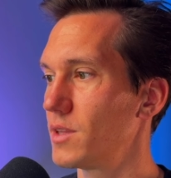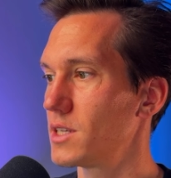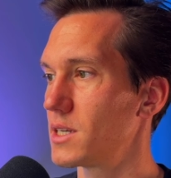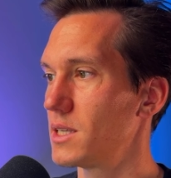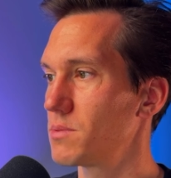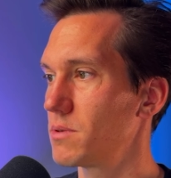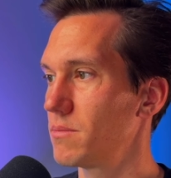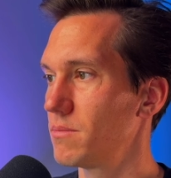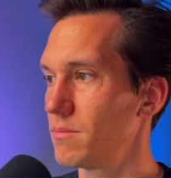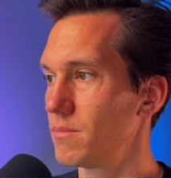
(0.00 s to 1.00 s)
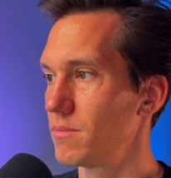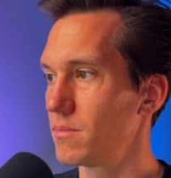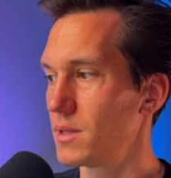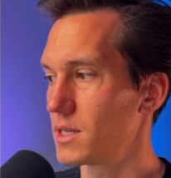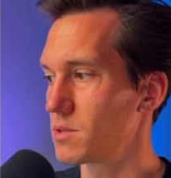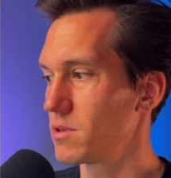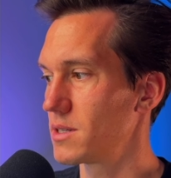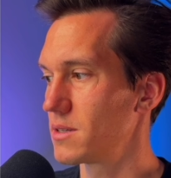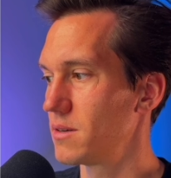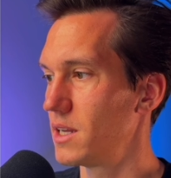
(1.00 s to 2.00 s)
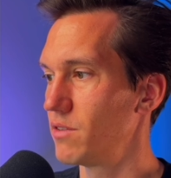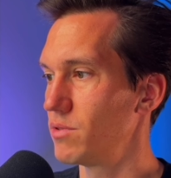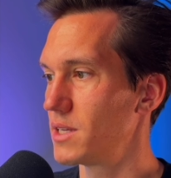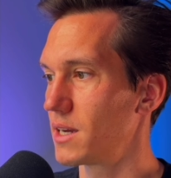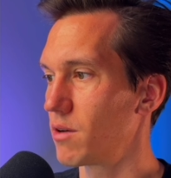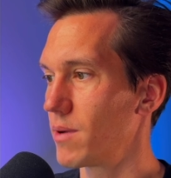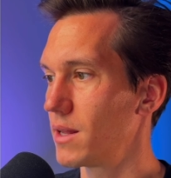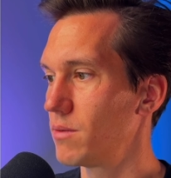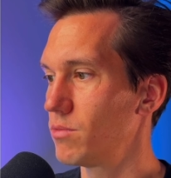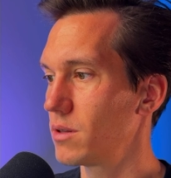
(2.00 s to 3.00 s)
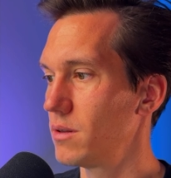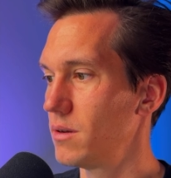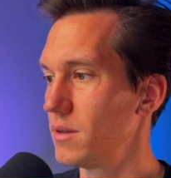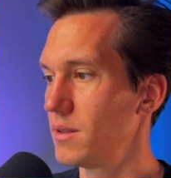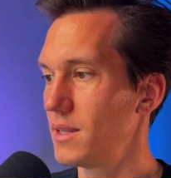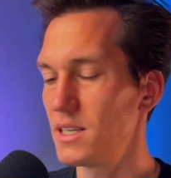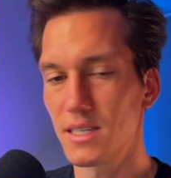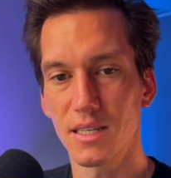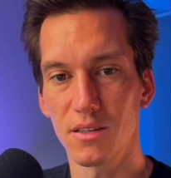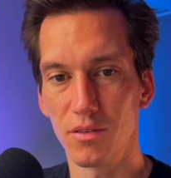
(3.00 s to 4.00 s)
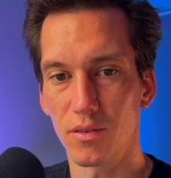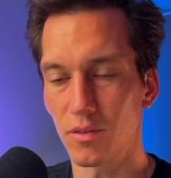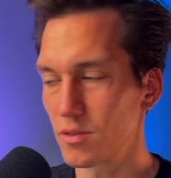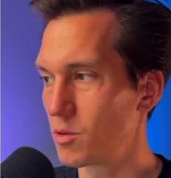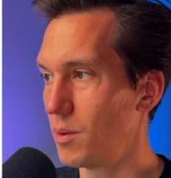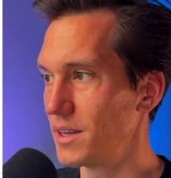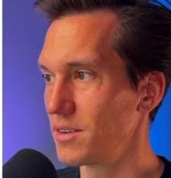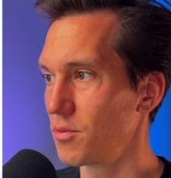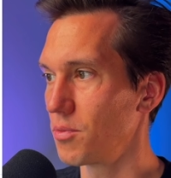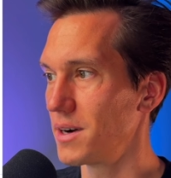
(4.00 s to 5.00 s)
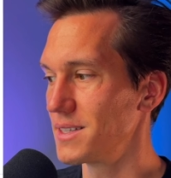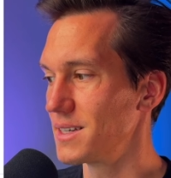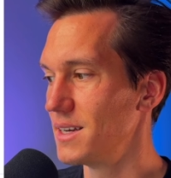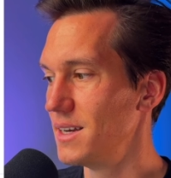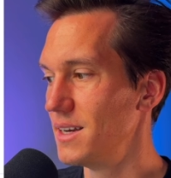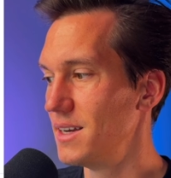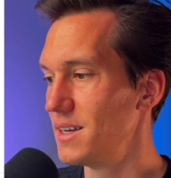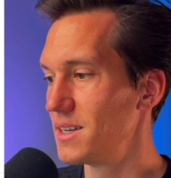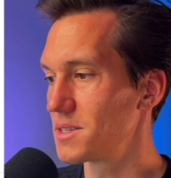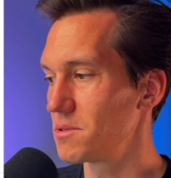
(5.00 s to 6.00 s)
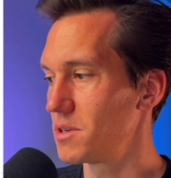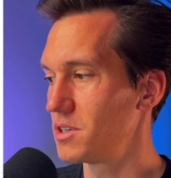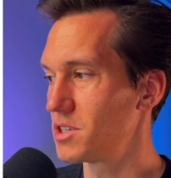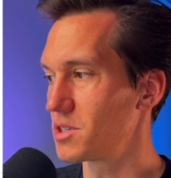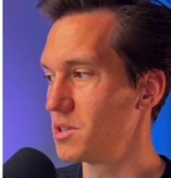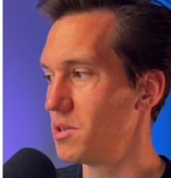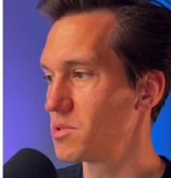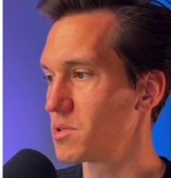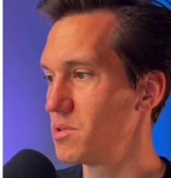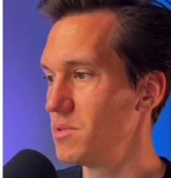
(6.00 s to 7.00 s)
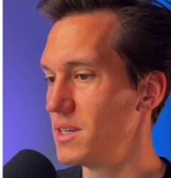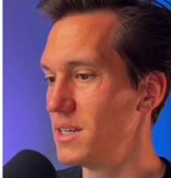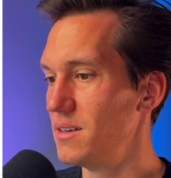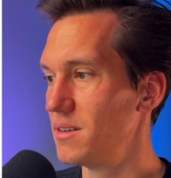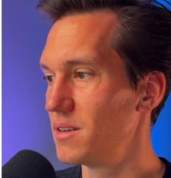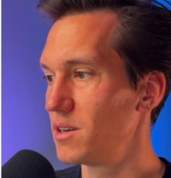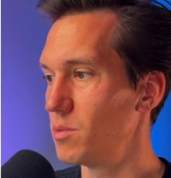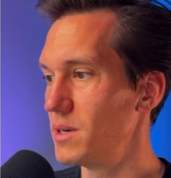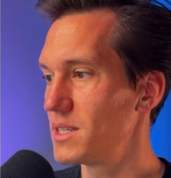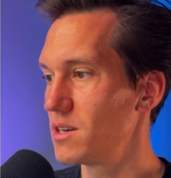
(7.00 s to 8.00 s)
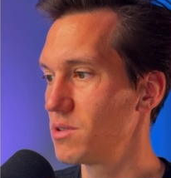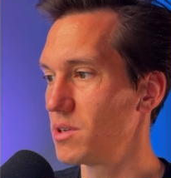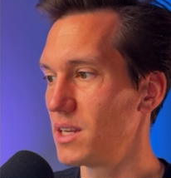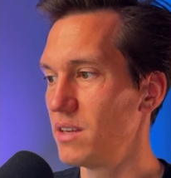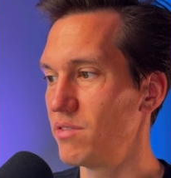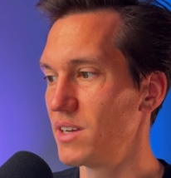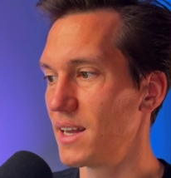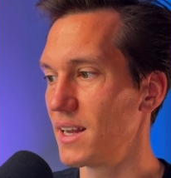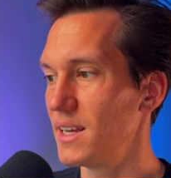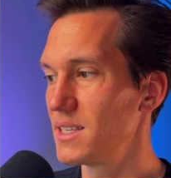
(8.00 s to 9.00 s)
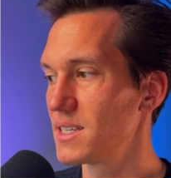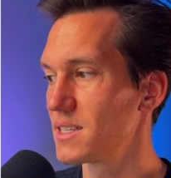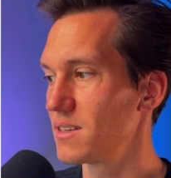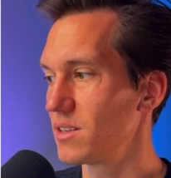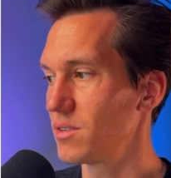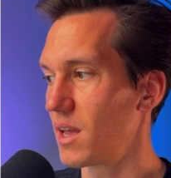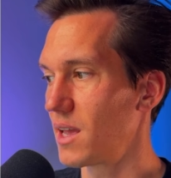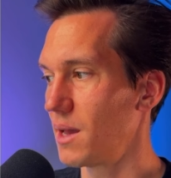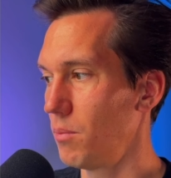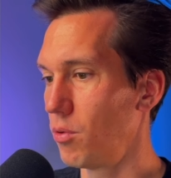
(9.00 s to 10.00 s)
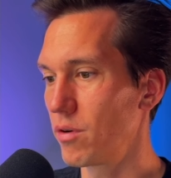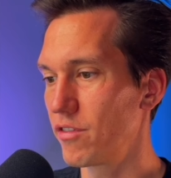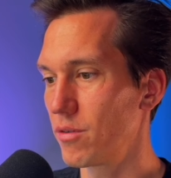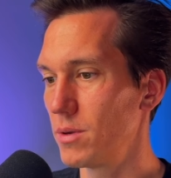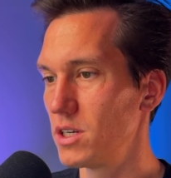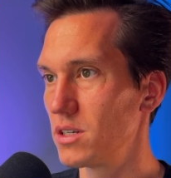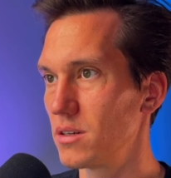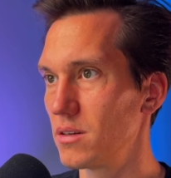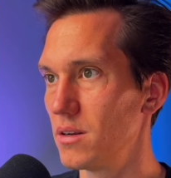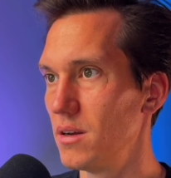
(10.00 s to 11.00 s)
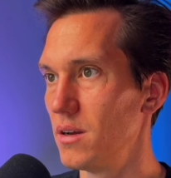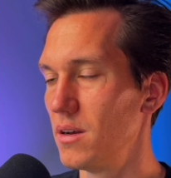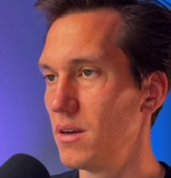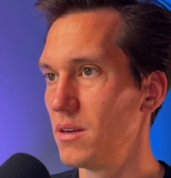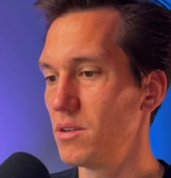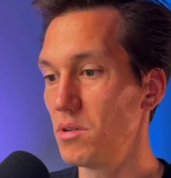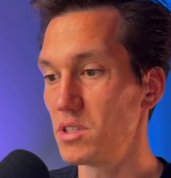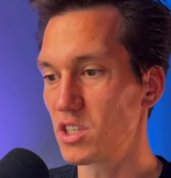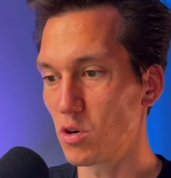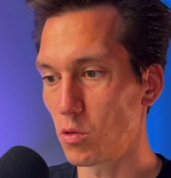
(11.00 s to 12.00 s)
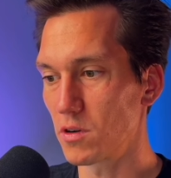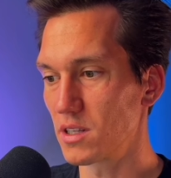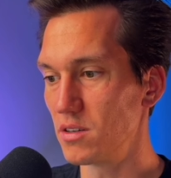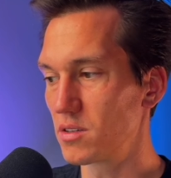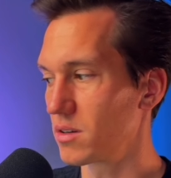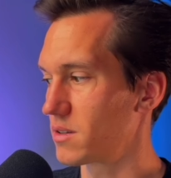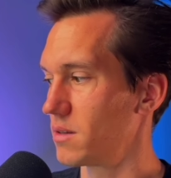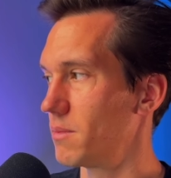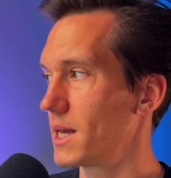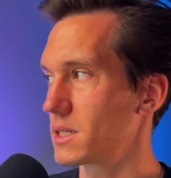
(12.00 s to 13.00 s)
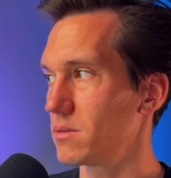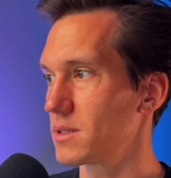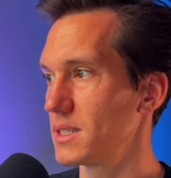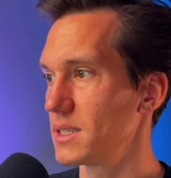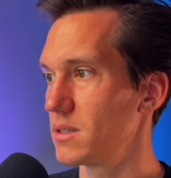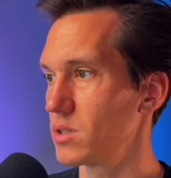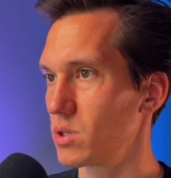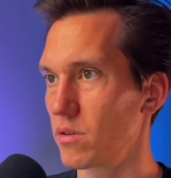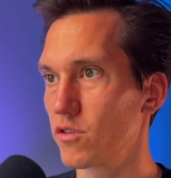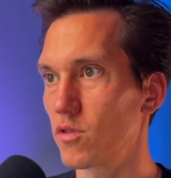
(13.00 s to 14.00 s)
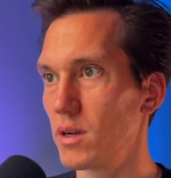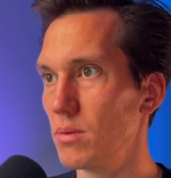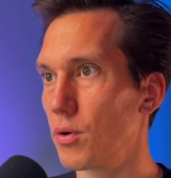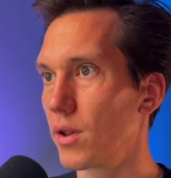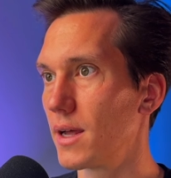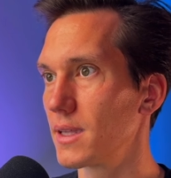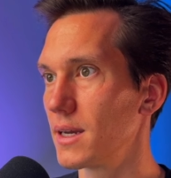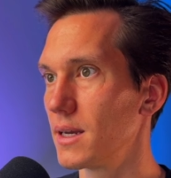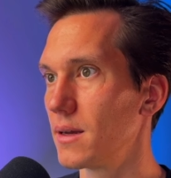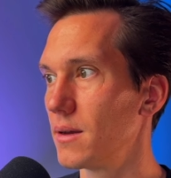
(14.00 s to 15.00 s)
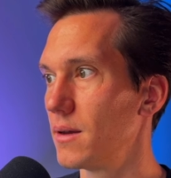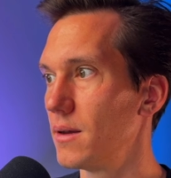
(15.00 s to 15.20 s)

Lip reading: let's say this one. That's right. And if we take a random one, then it says not quite right. So you can just go through the quiz here. You can even get hints, you can get more information, you can score it good content, bad content, sort of train the model, I think.